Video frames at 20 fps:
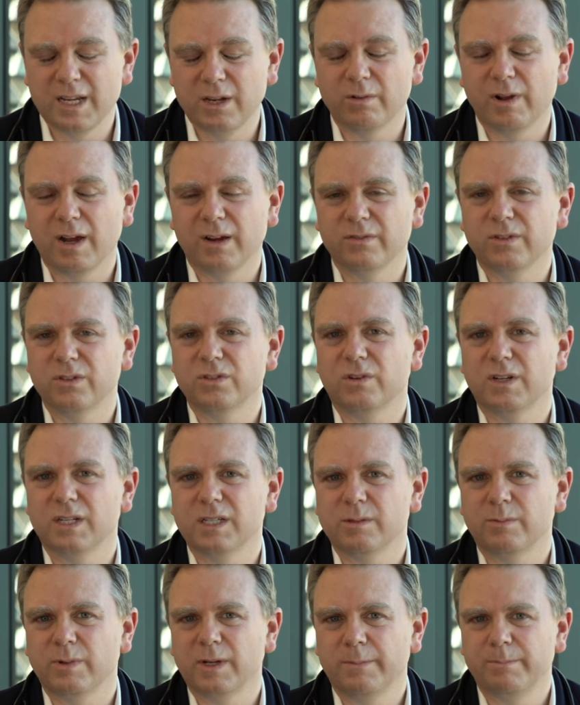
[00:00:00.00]
year after
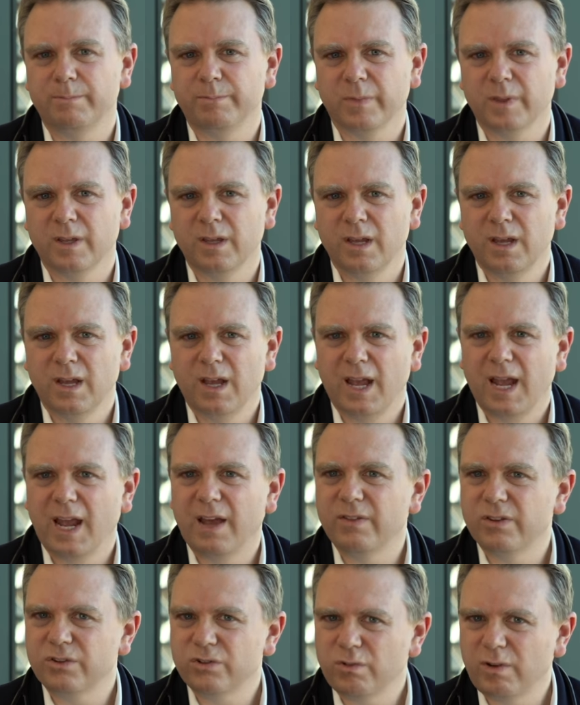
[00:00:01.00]
transplant.
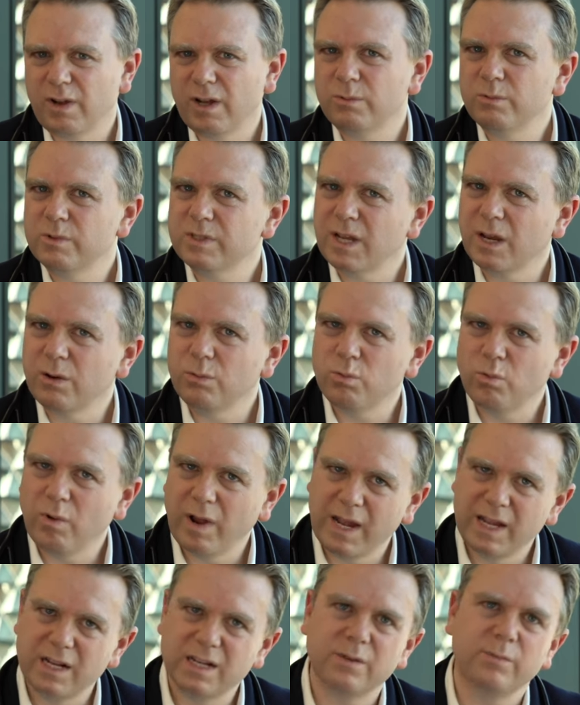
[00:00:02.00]
And the trial was a
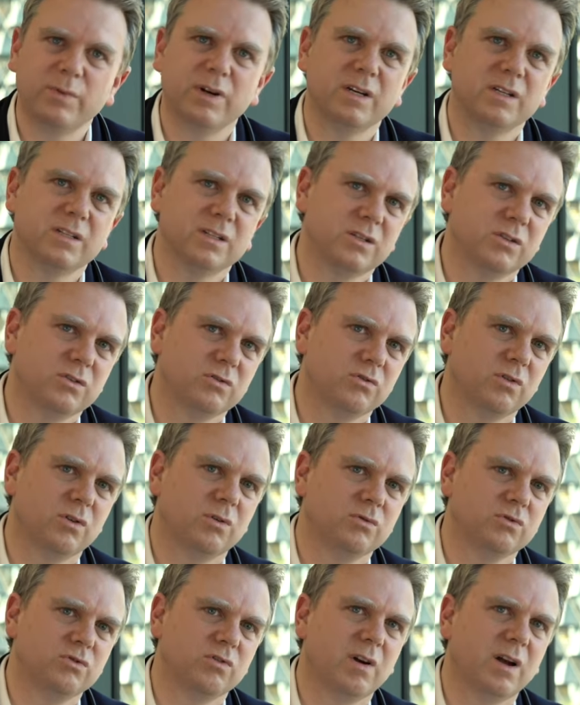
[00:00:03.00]
randomized
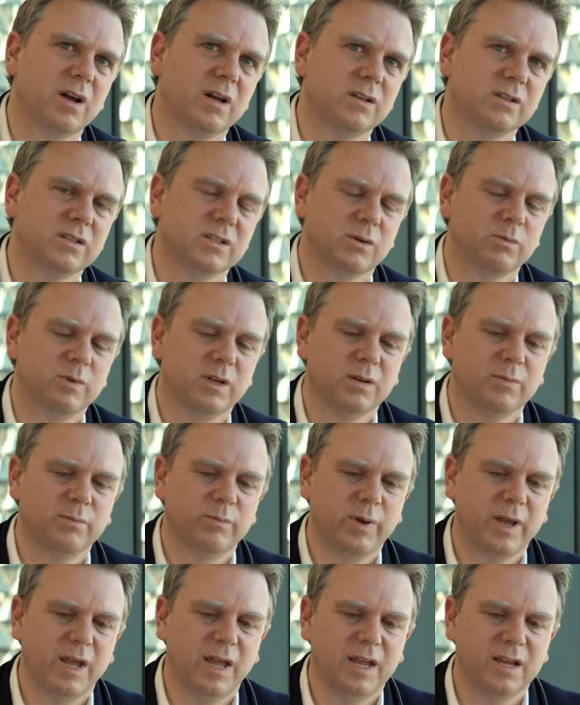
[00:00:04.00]
controlled trial. So we
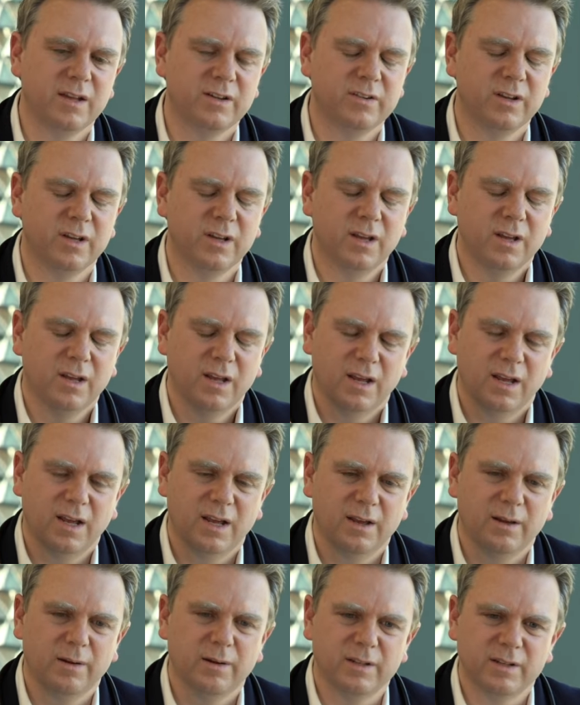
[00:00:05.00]
compared
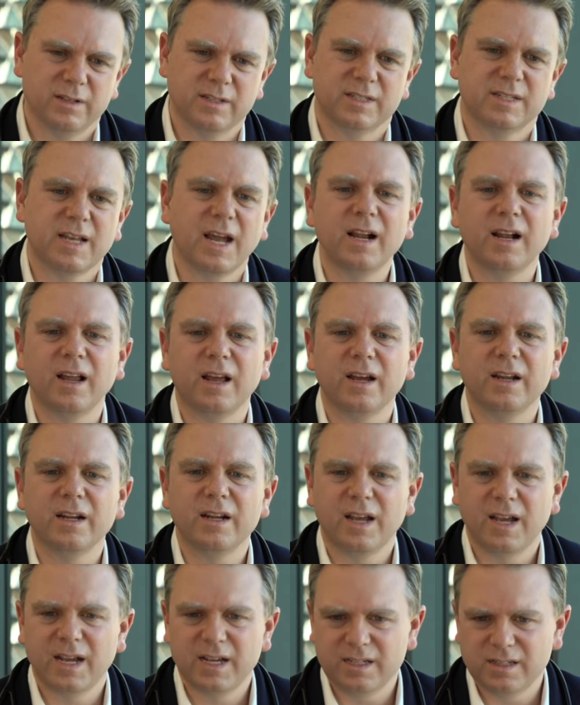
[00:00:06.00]

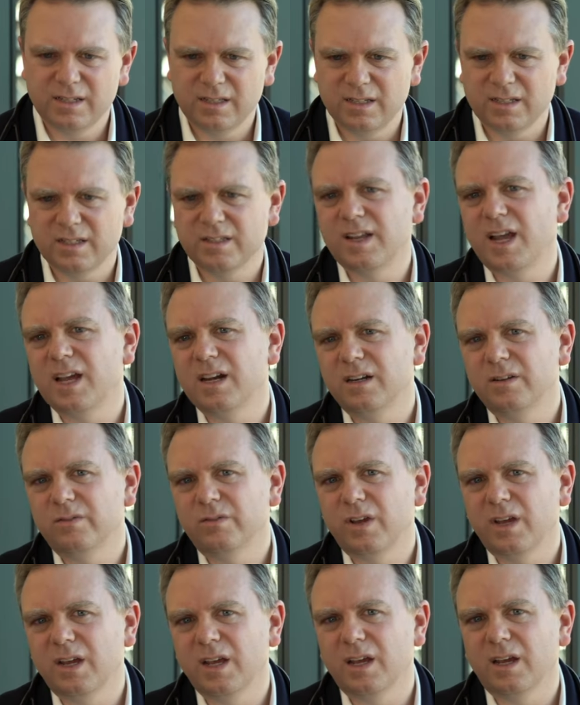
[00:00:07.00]
saline as the standard of
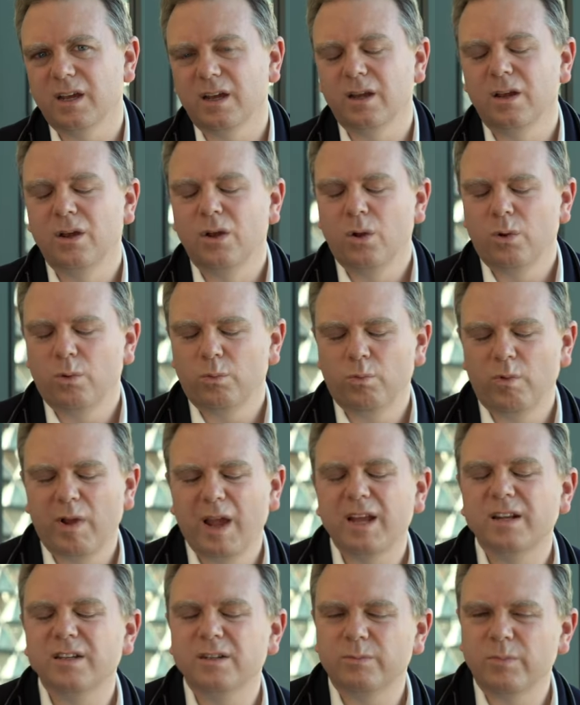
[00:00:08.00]
care
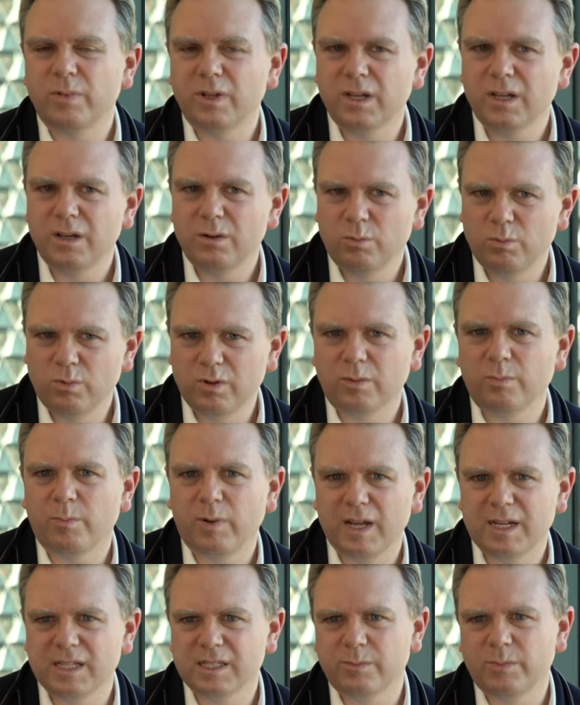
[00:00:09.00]
randomly with
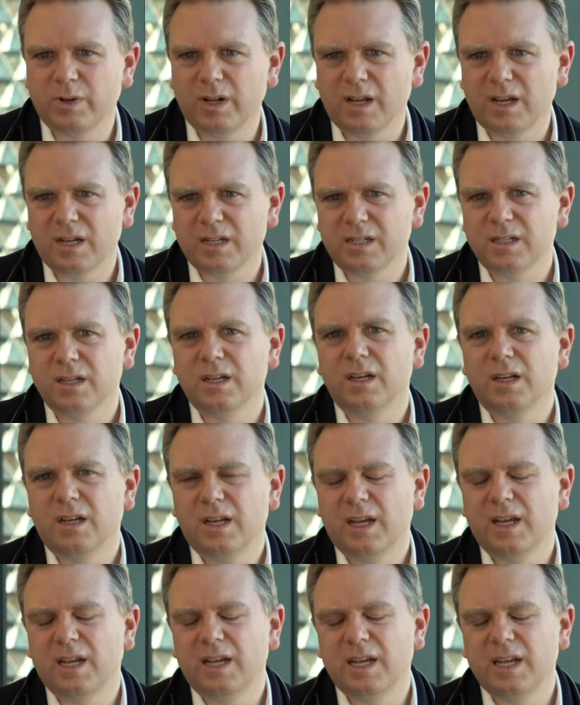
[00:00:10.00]
Plasma-Lyte
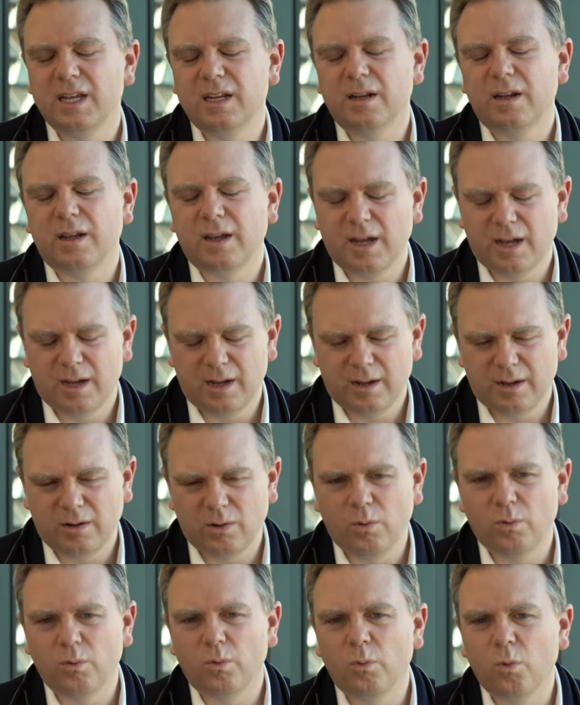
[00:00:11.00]
in
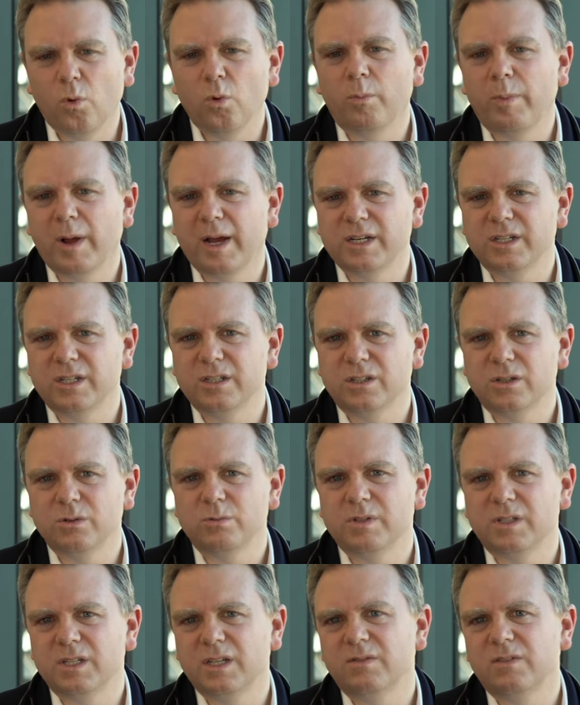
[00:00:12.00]
all patients who
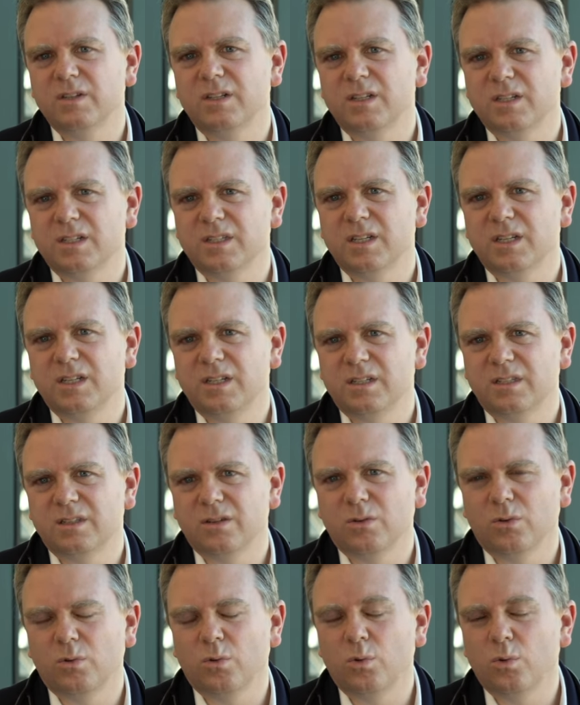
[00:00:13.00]
received a deceased
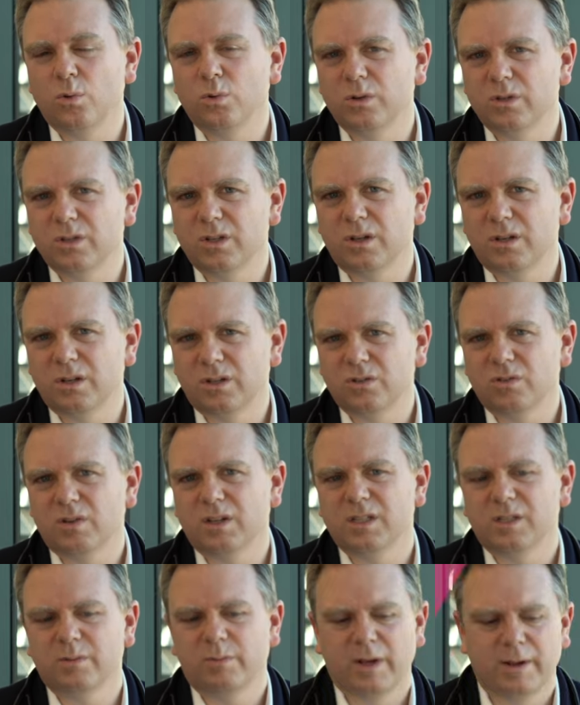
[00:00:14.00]
or organ donor
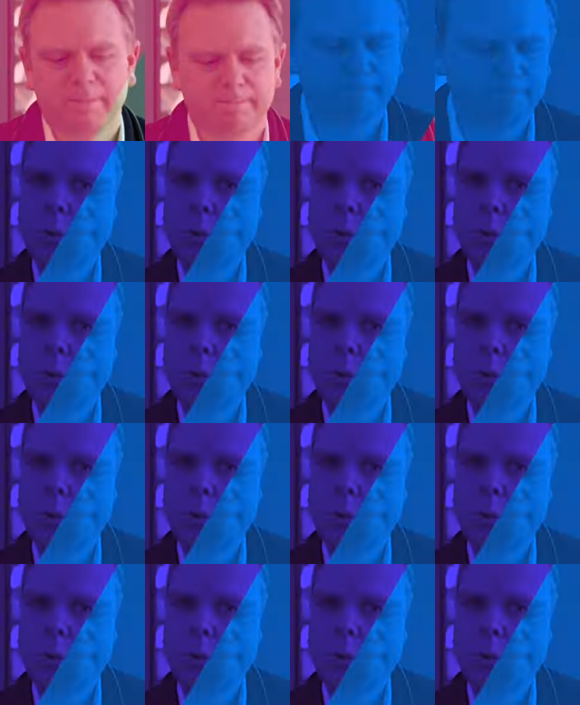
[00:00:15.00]
transplant.